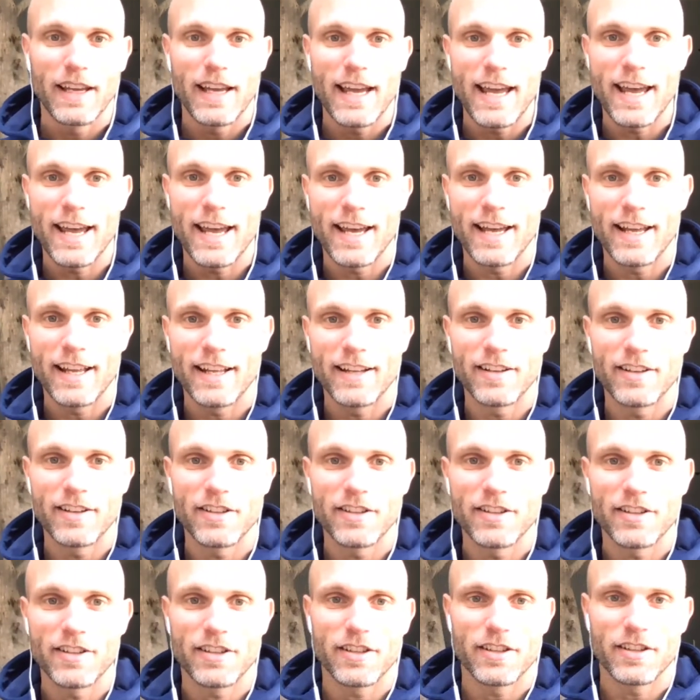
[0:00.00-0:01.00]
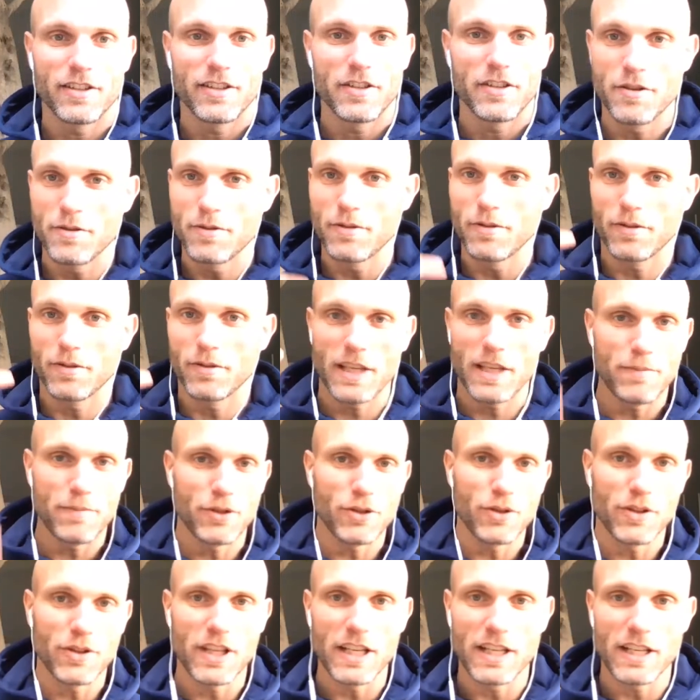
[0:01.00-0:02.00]
and you keep
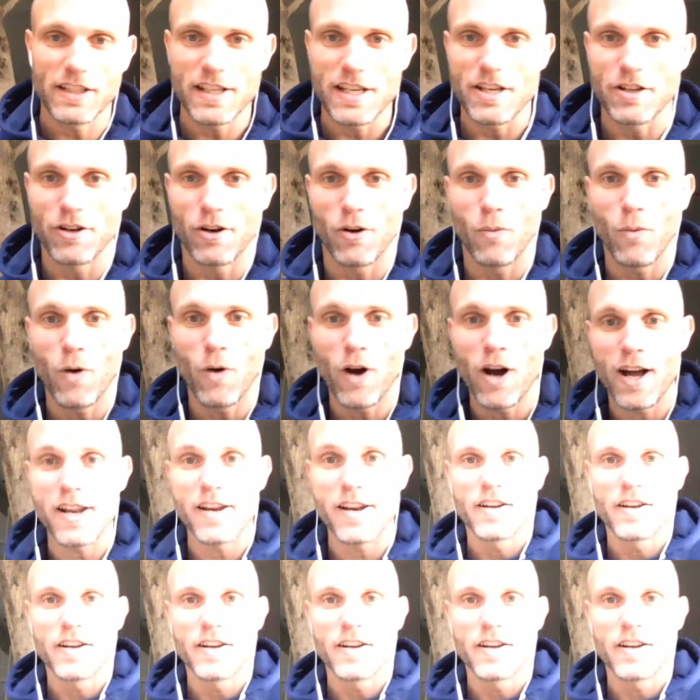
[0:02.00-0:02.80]
doing things that you don't want,